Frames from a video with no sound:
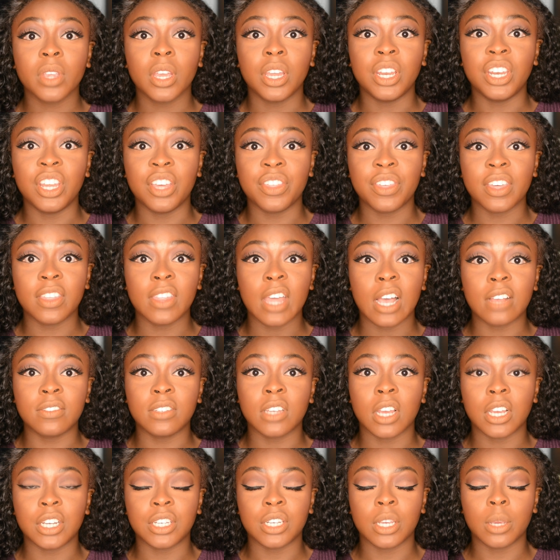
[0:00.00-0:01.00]
The only thing that I
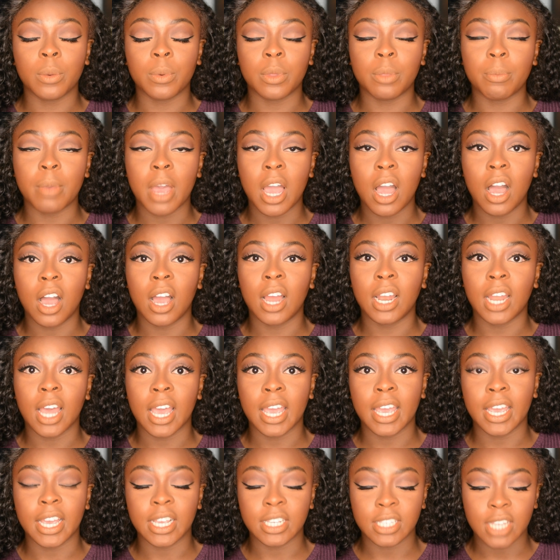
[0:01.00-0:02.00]
started doing with my
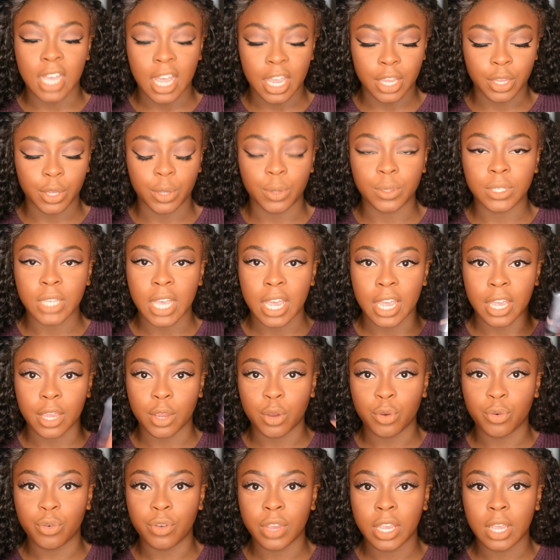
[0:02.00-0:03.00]
highlight is I use a
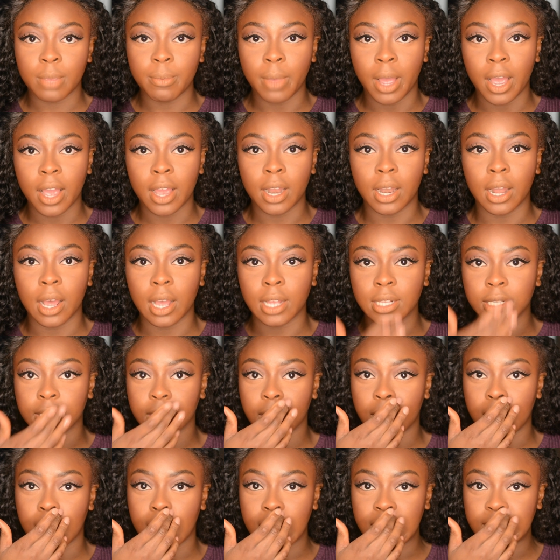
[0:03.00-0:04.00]
cream
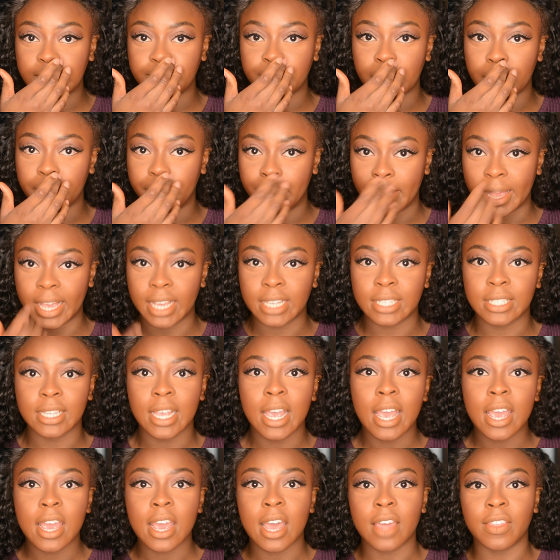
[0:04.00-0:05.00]
highlighter as my base,
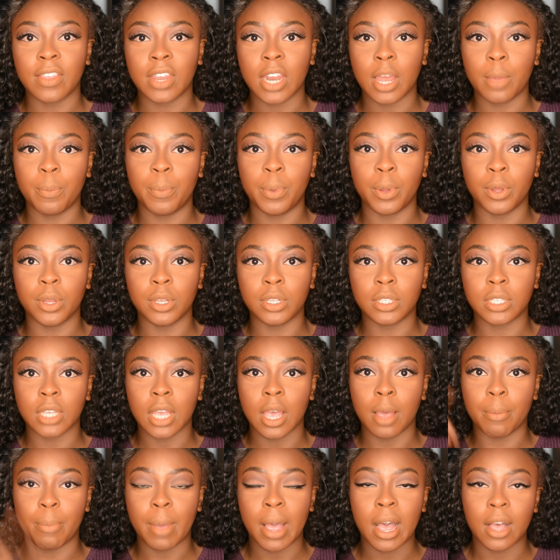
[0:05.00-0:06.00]
and then I put
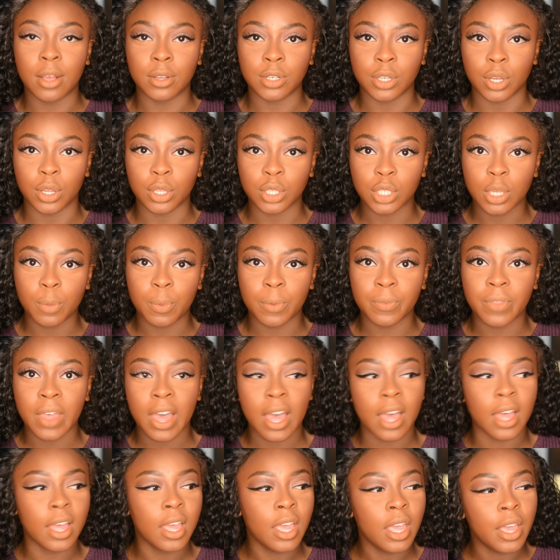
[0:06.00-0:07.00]
a powder on top of
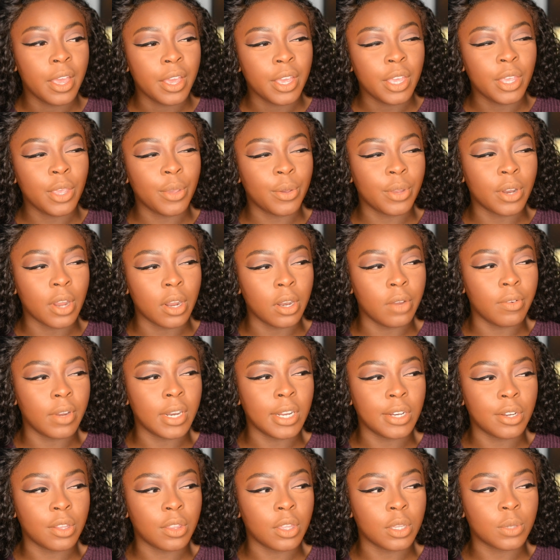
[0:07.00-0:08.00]
that. You can only
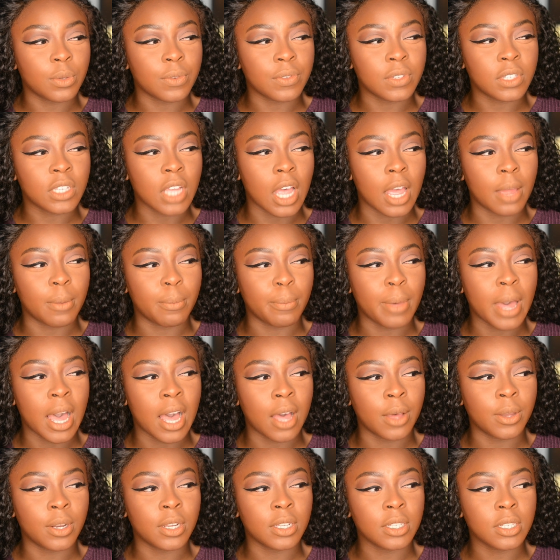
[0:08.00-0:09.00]
really do this with certain
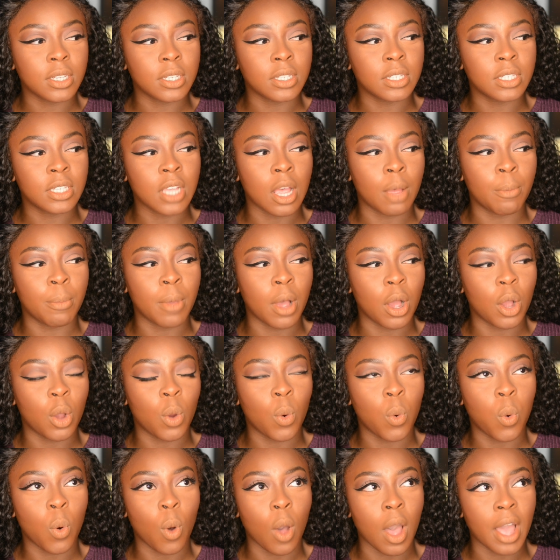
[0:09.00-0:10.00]
powders because some are
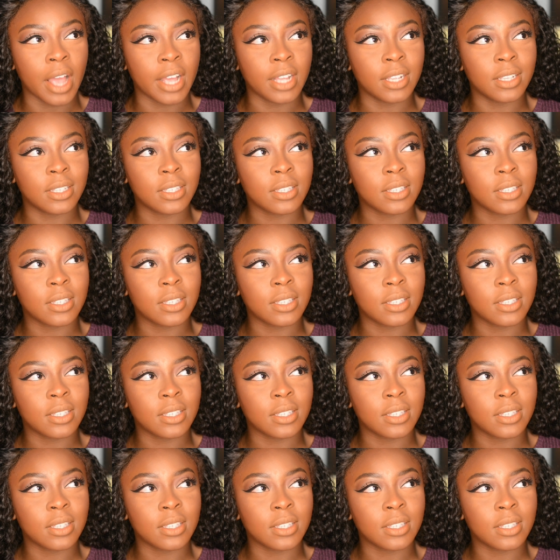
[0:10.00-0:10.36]
quite